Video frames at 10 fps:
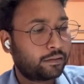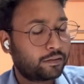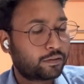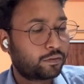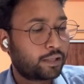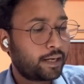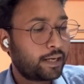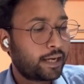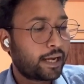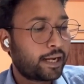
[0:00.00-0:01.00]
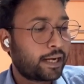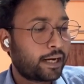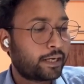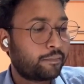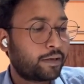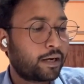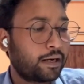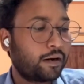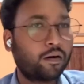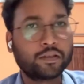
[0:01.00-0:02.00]
so that anemia
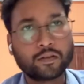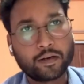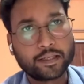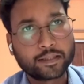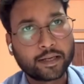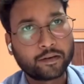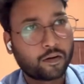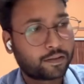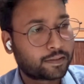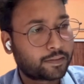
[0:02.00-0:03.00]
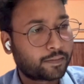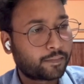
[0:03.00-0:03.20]
or jaundice can cause.